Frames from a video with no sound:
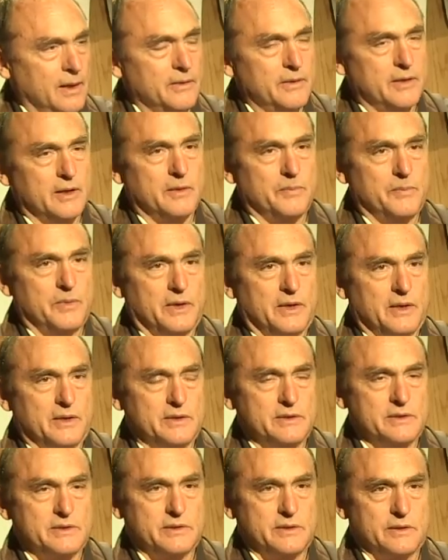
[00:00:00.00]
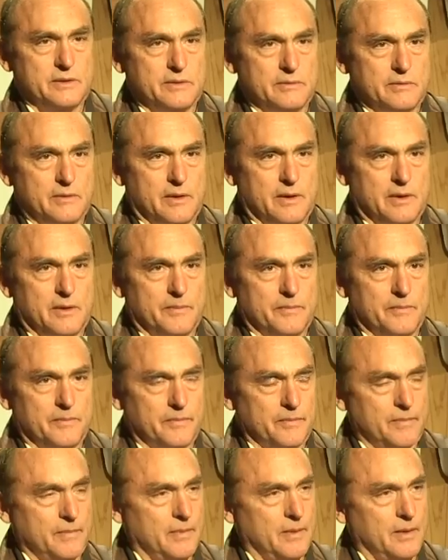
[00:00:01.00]
that it begins to um,
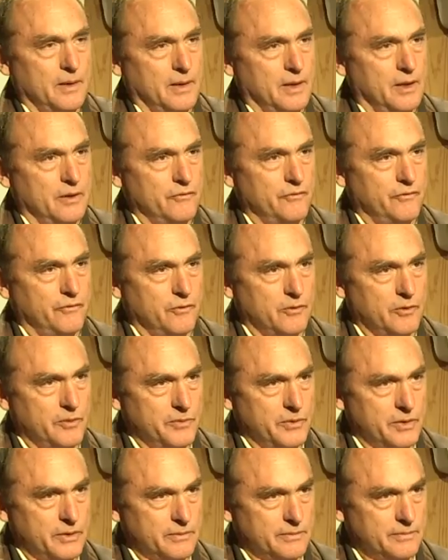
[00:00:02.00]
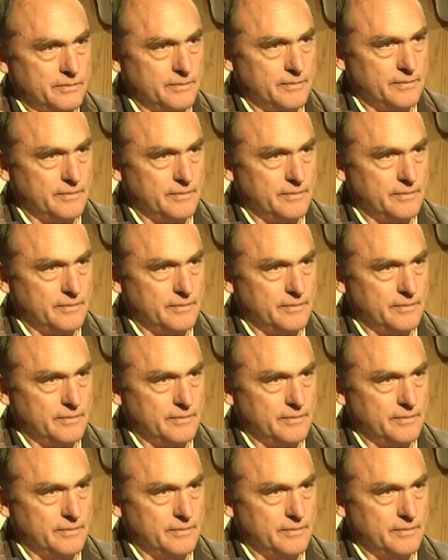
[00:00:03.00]
inform you.